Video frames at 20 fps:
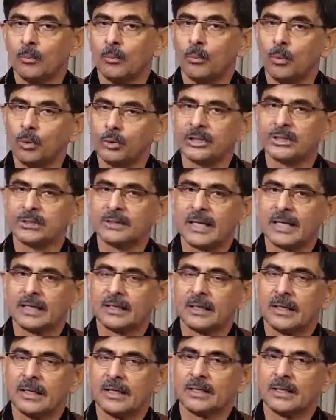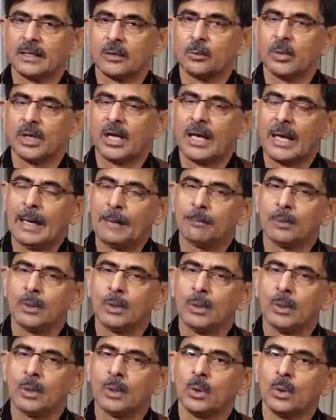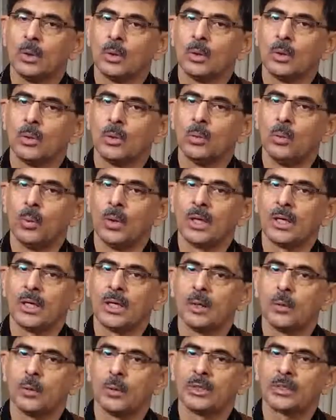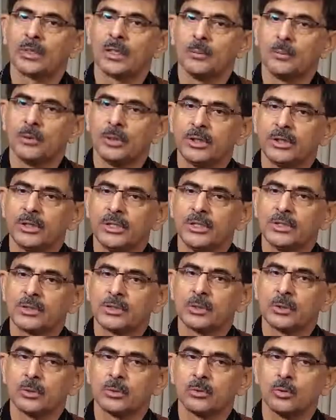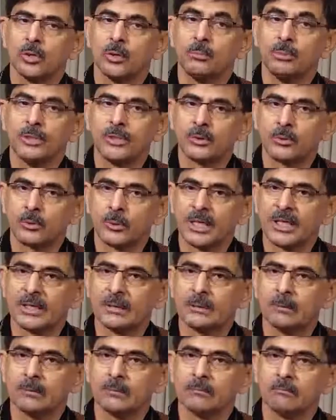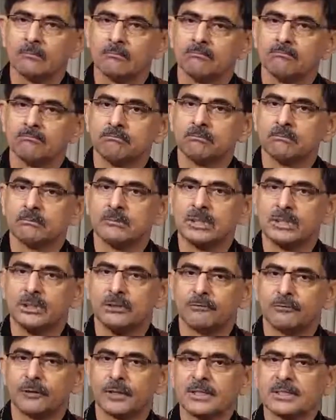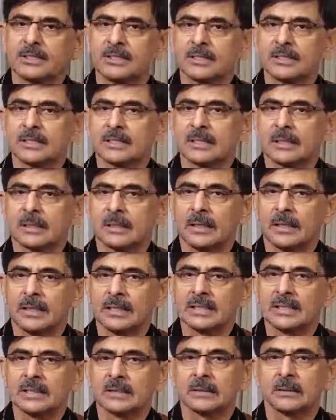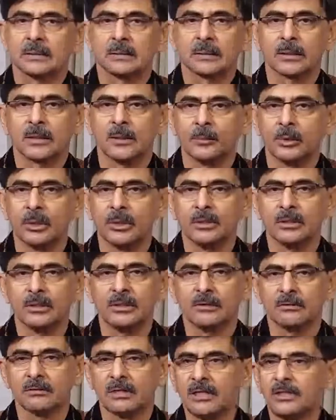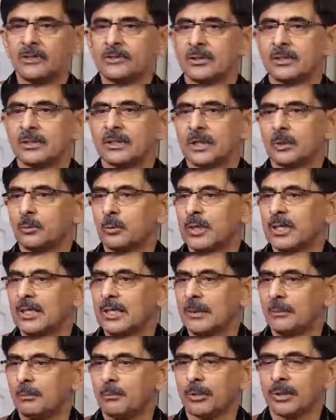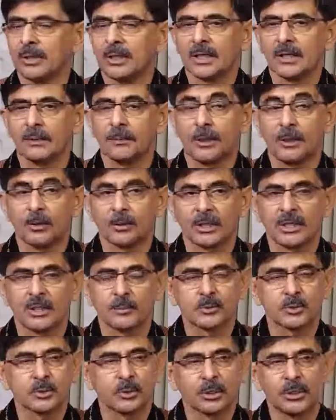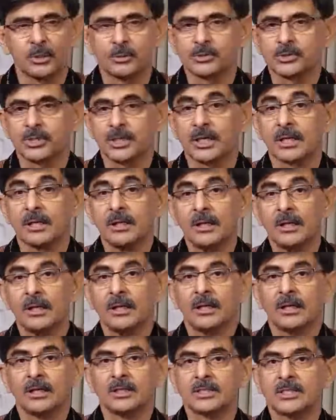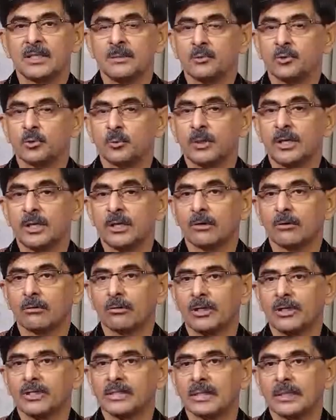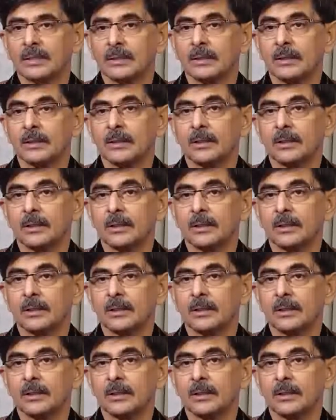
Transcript: More than that, I think we are happy working with communities to obliterate the differences in caste, community, religion that we keep bringing about, and I'm sorry to say it seems to be increasing.